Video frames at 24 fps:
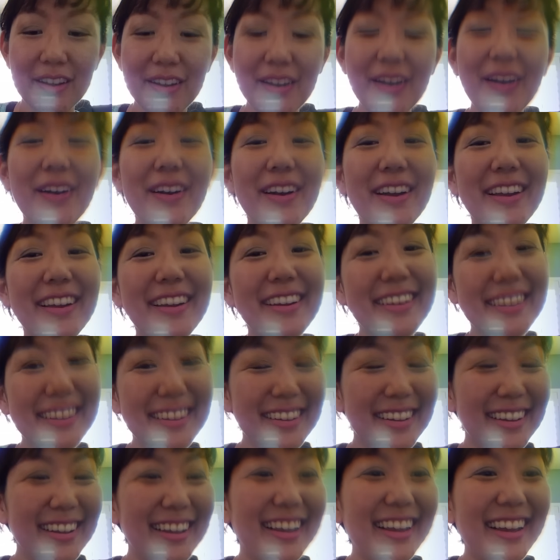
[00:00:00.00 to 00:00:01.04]
Okay,
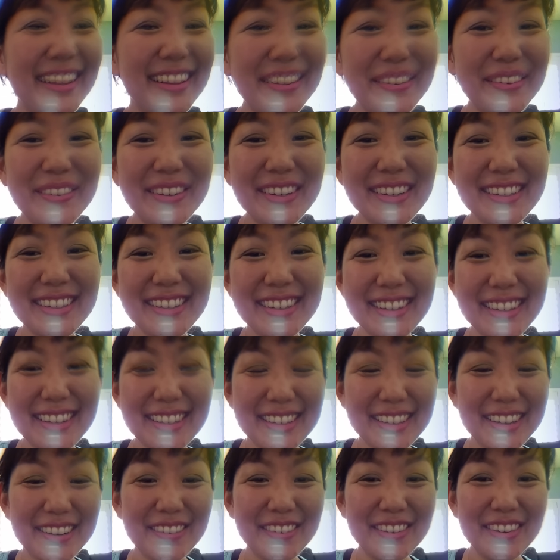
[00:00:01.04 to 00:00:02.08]
the first thing that's
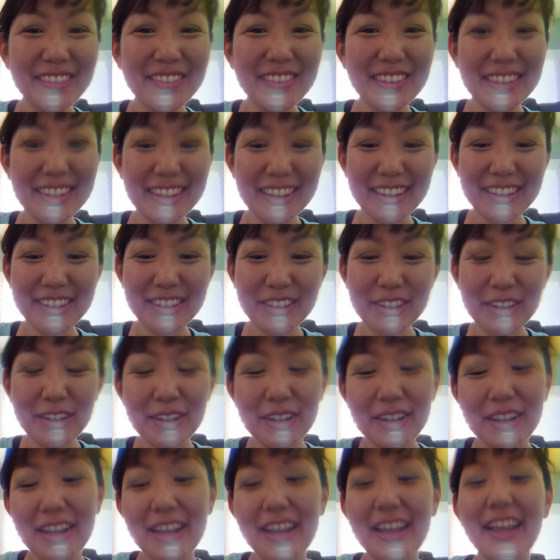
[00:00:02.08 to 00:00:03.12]
coming up is
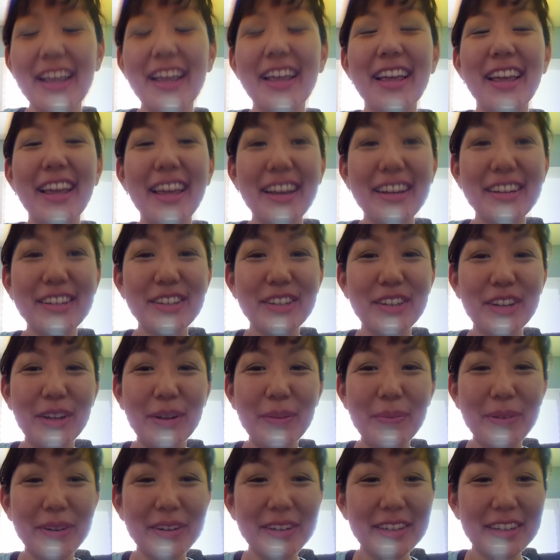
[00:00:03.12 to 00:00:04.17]
extra
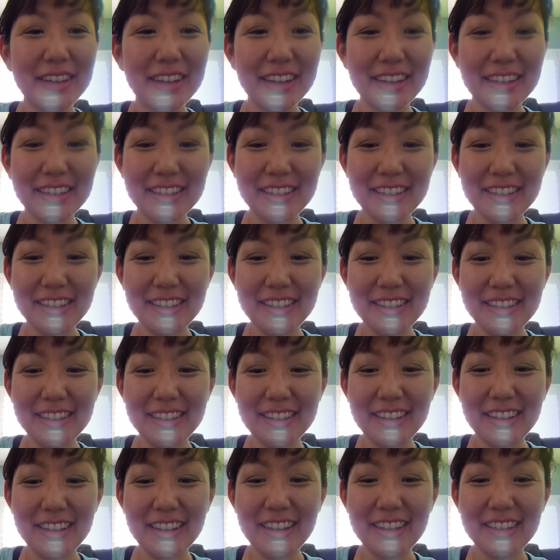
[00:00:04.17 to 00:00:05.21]
protection.
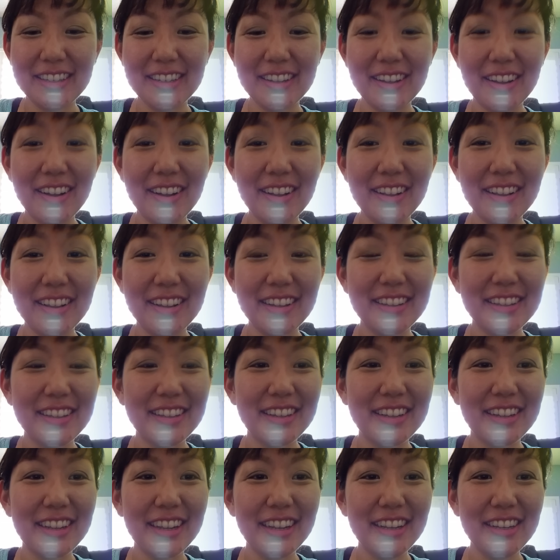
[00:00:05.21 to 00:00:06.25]
So let's call on
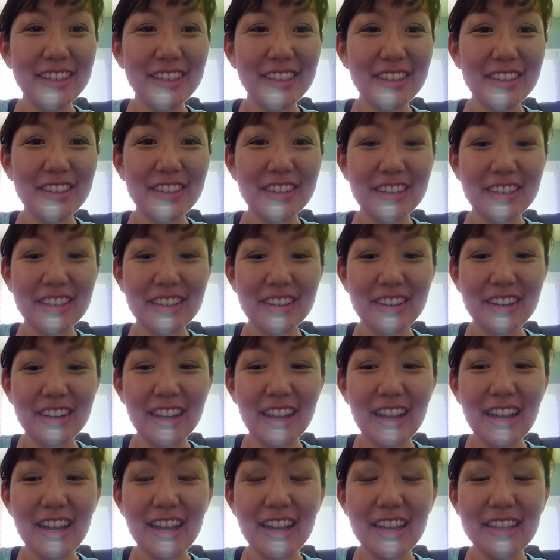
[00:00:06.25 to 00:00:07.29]
the angels and your
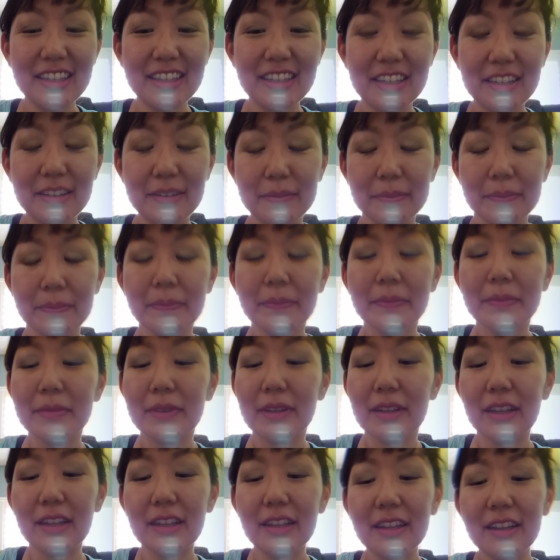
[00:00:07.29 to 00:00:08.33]
guides,
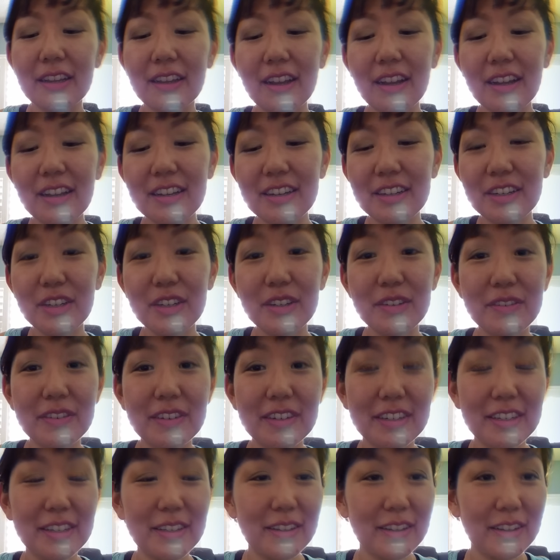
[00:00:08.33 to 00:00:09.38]
and then God and the
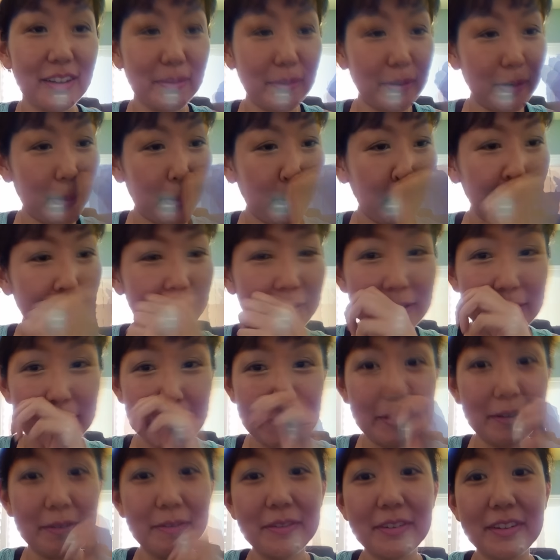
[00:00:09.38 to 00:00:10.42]
universe. Like, no, this
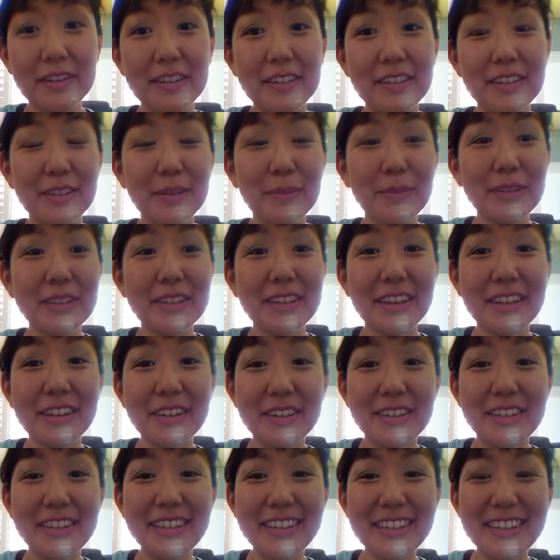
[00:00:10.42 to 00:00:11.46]
stuffy, so much
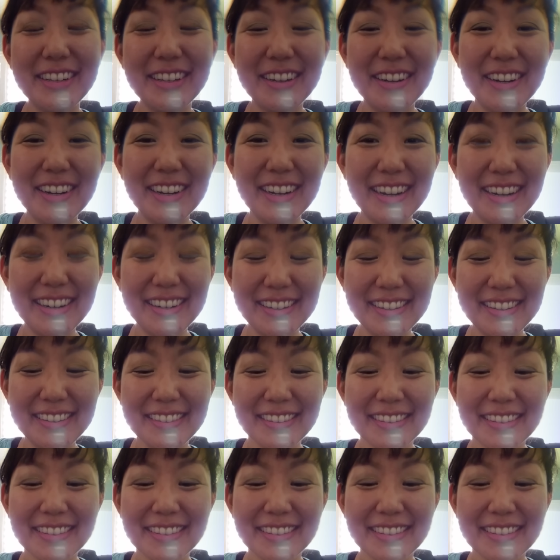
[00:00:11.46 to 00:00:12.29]
energy is clearing up.